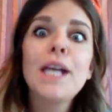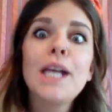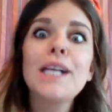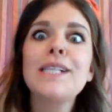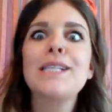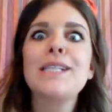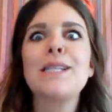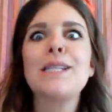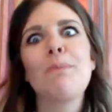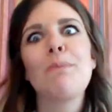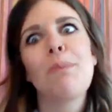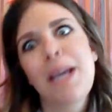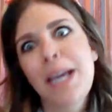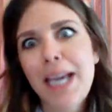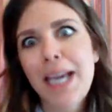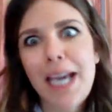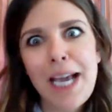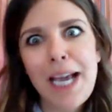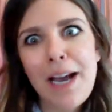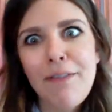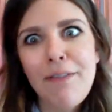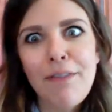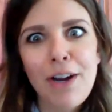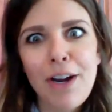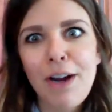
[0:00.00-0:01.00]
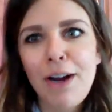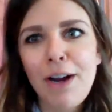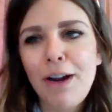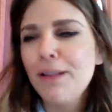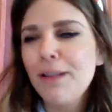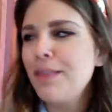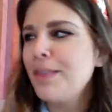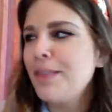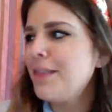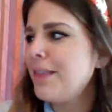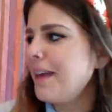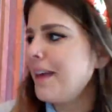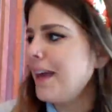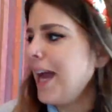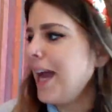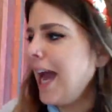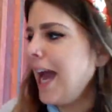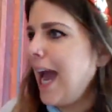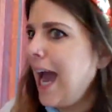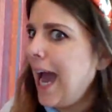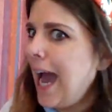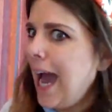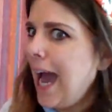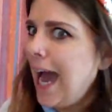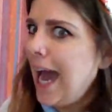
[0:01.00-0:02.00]
Speaking of Earth,
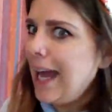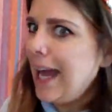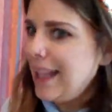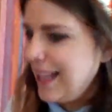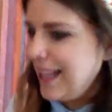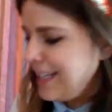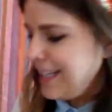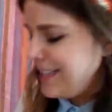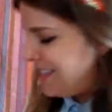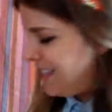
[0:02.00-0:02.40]
that's